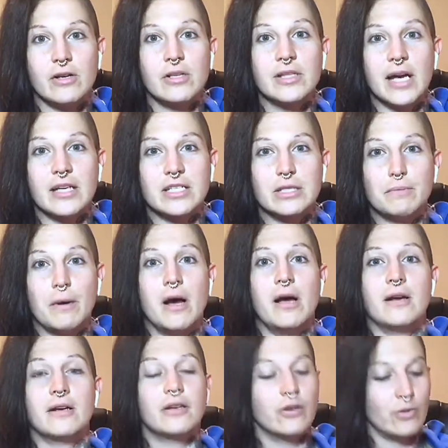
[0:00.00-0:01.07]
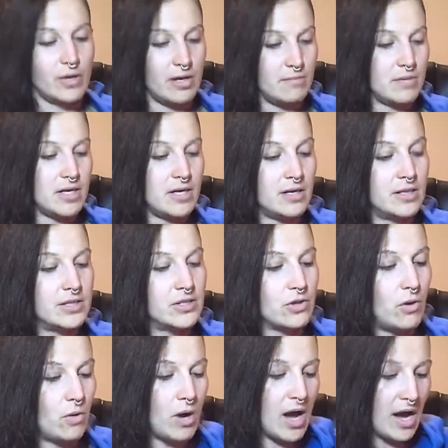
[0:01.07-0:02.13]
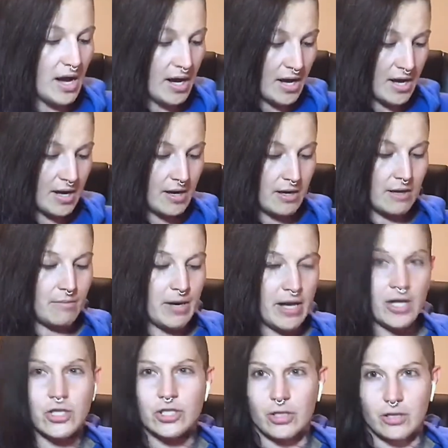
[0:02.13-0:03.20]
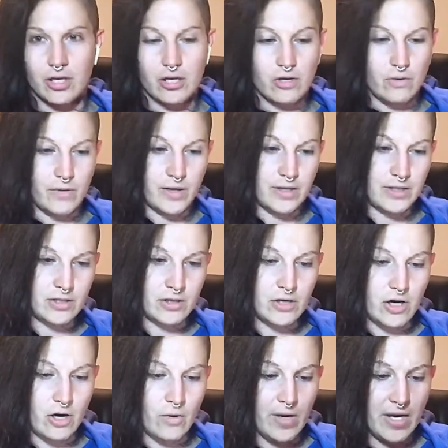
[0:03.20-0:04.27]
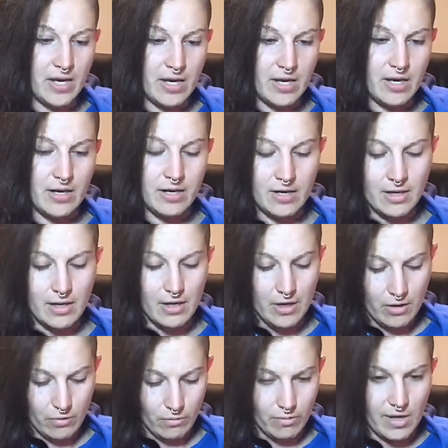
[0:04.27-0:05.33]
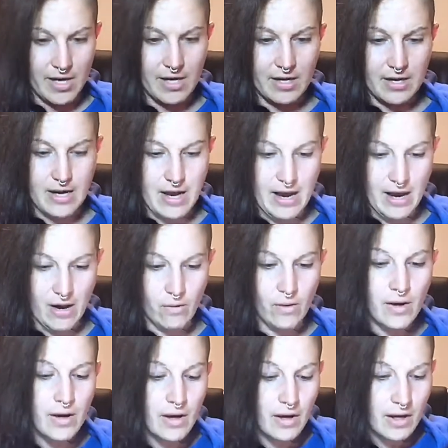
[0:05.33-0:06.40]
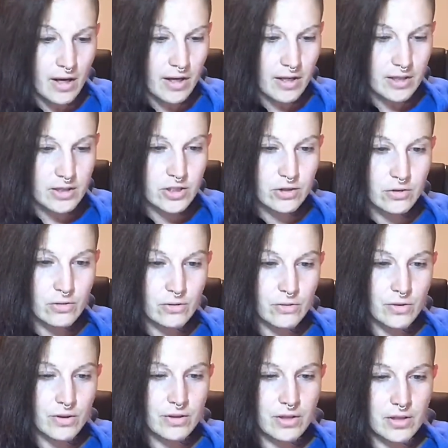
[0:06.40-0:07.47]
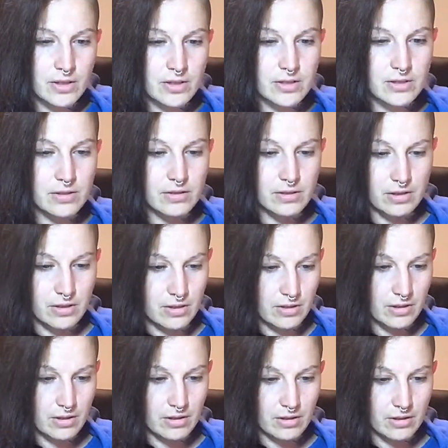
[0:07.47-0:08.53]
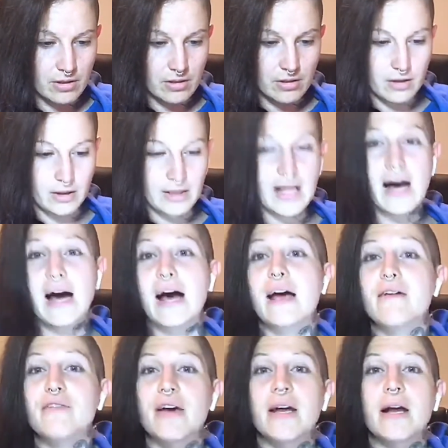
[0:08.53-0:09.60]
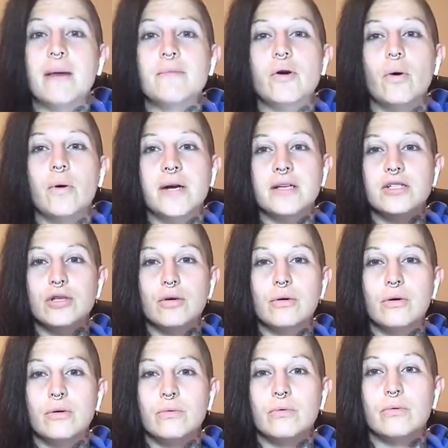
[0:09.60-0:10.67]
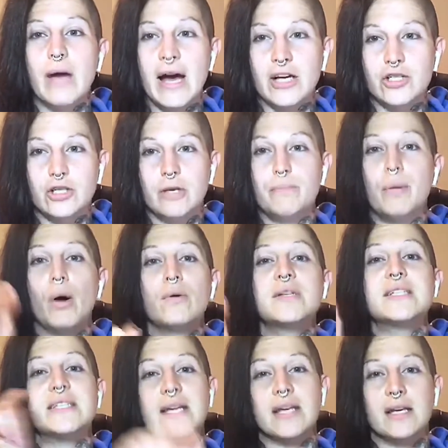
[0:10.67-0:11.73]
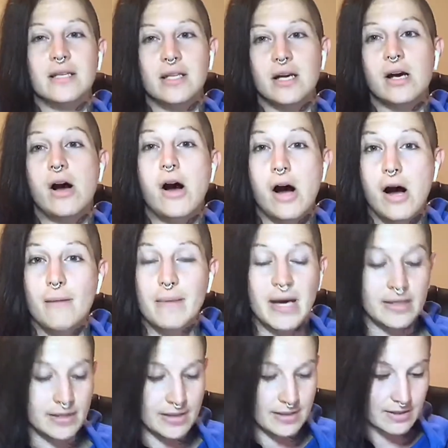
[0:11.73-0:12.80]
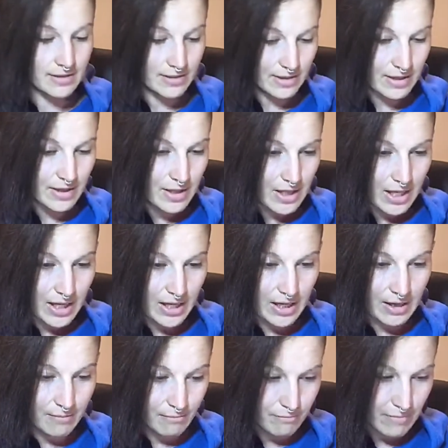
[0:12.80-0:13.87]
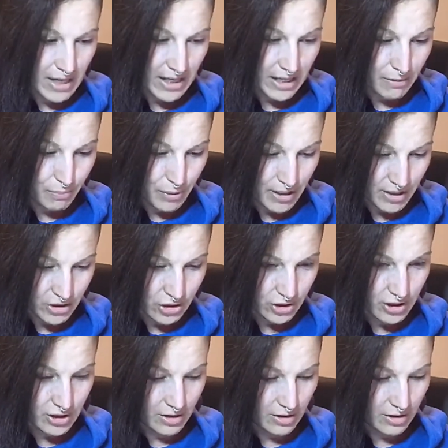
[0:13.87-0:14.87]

spot. You know what I mean? So I am actually going to go in right now into this live, and I'm going to actually post in the comments my picture,